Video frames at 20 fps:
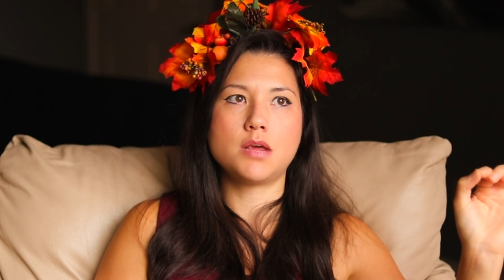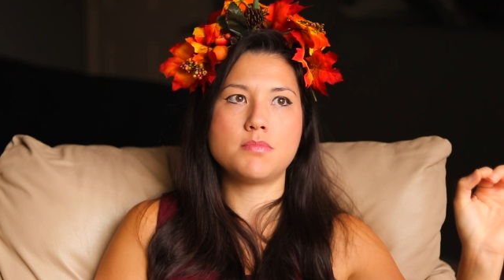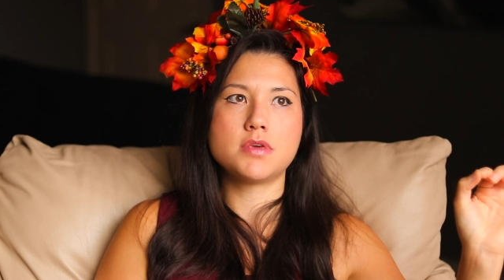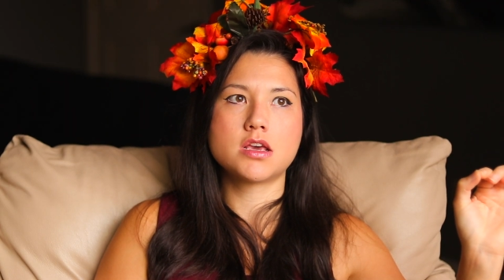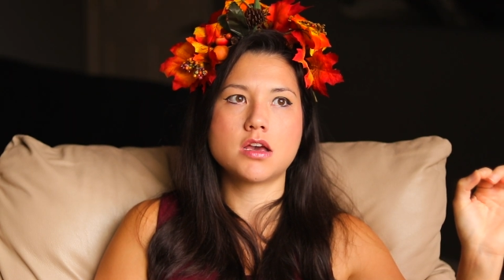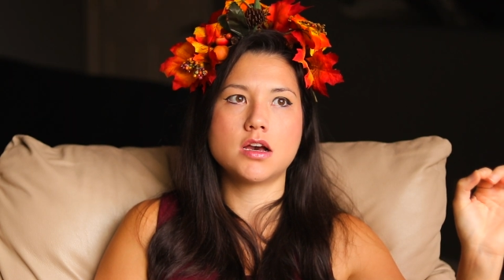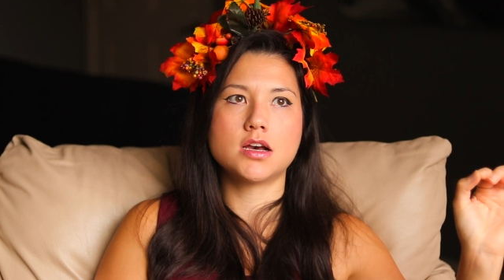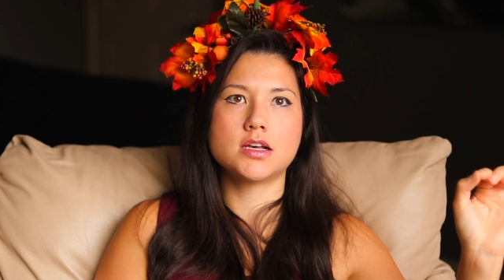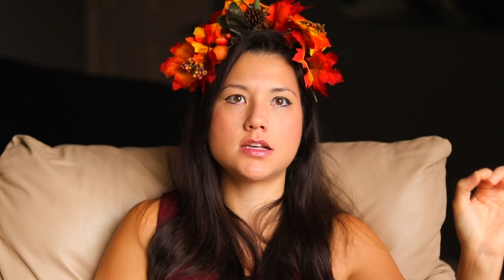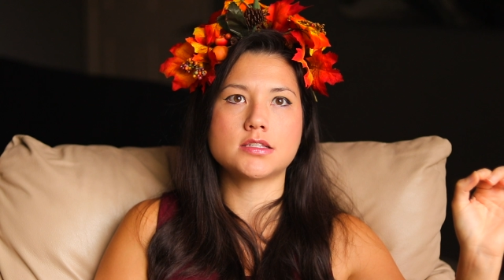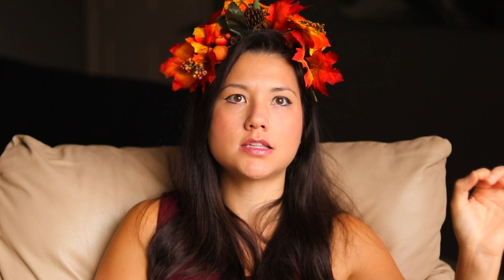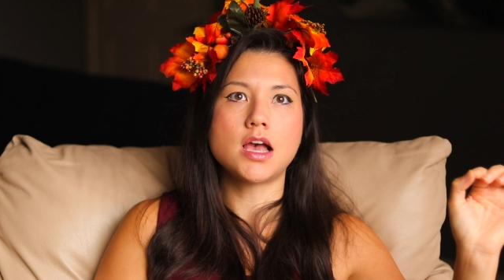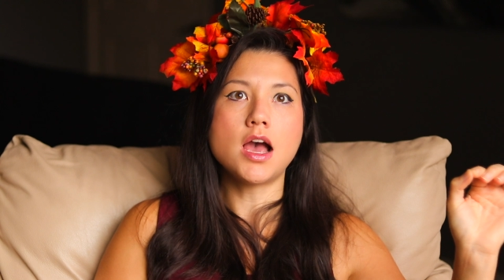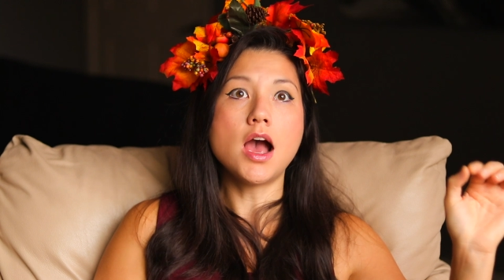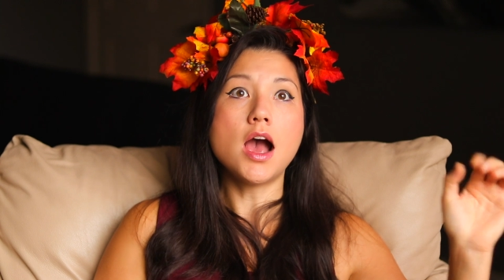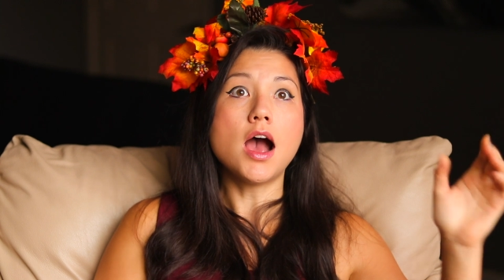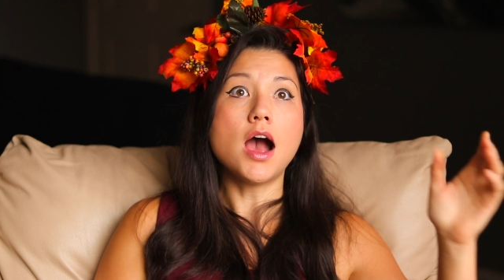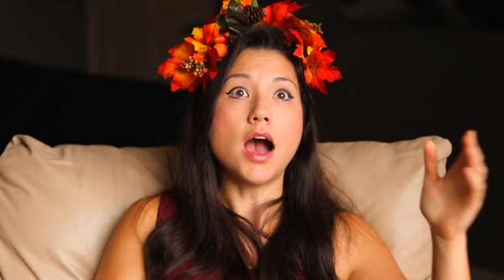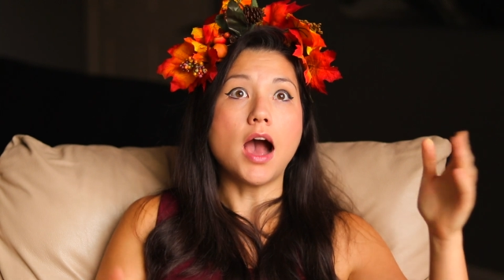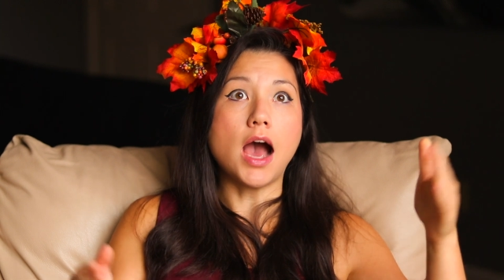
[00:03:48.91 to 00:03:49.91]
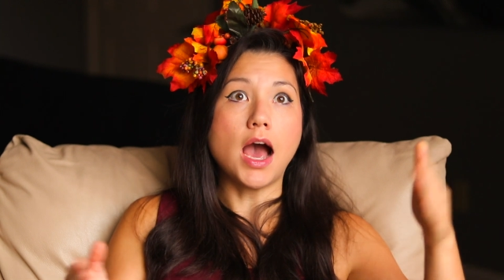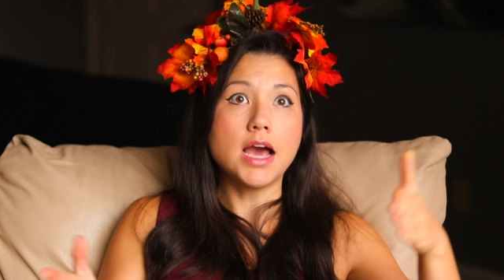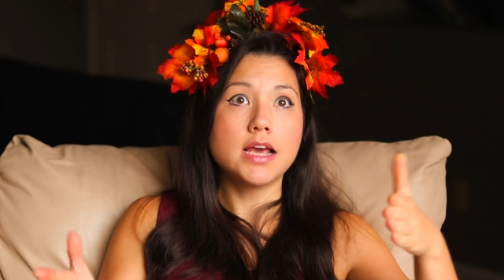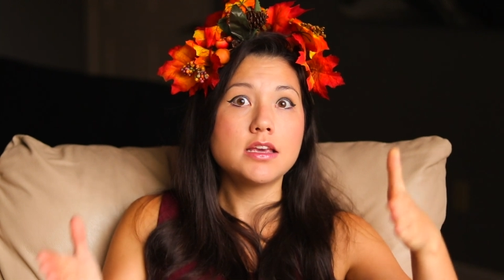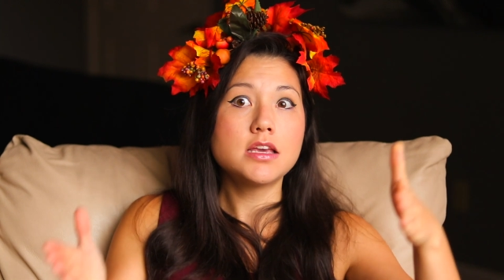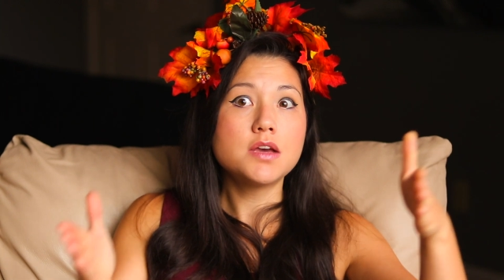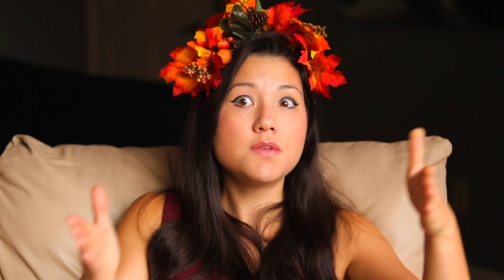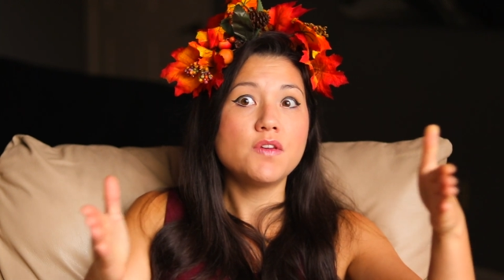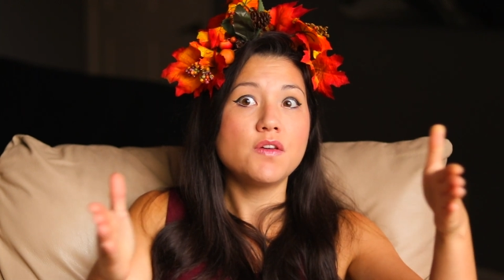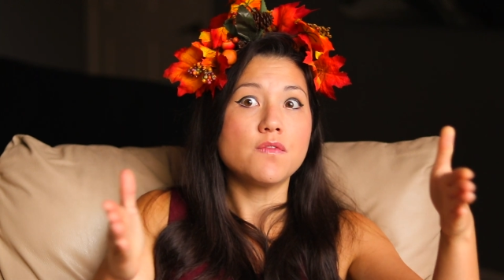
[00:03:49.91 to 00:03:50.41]
Because I
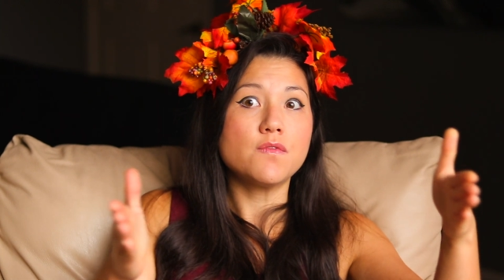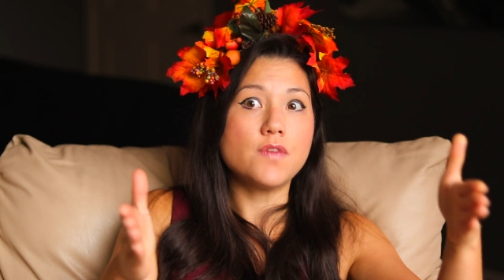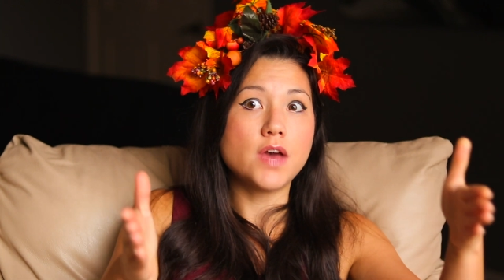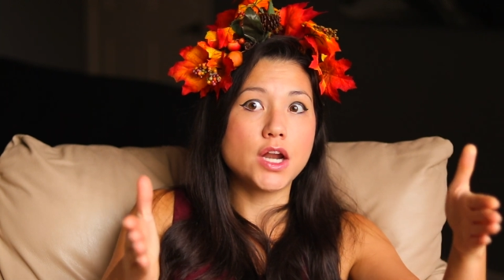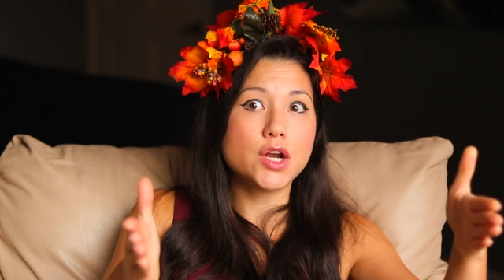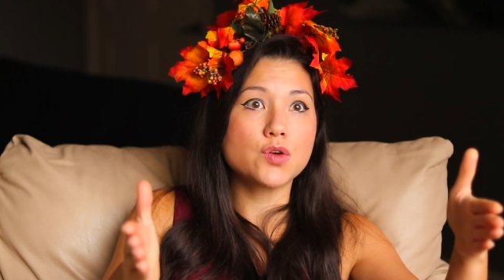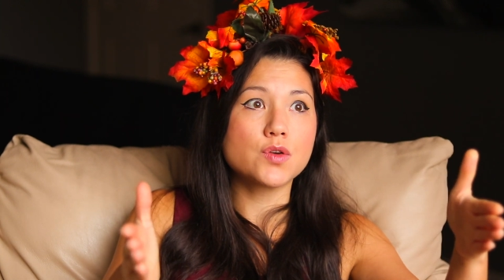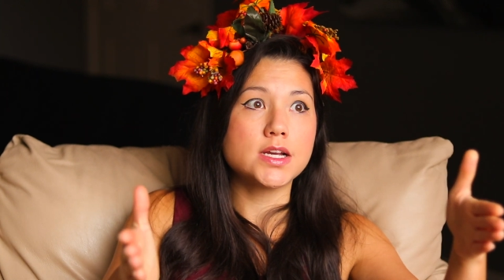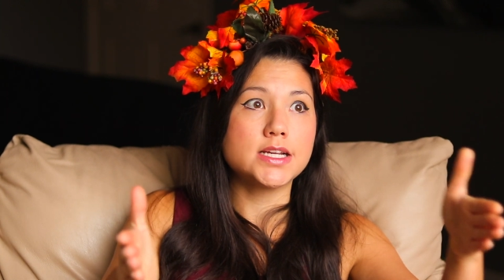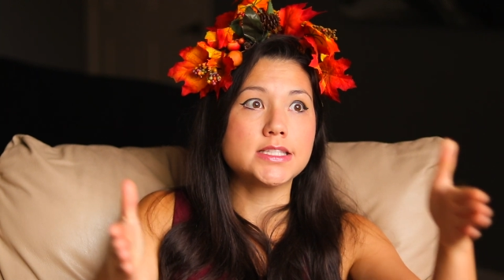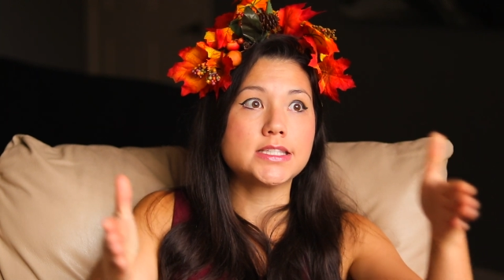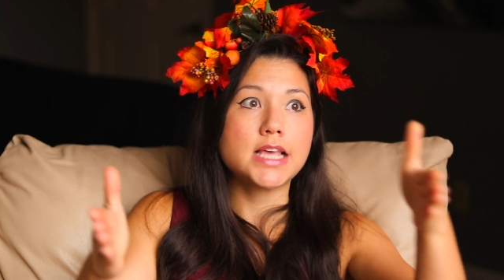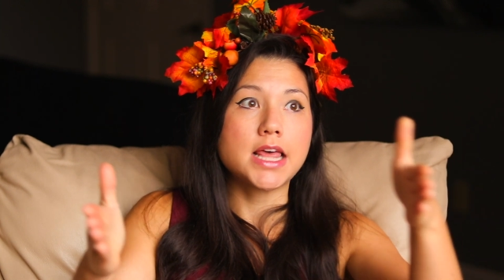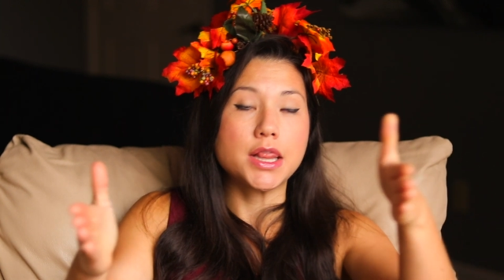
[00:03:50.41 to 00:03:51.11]
give veterans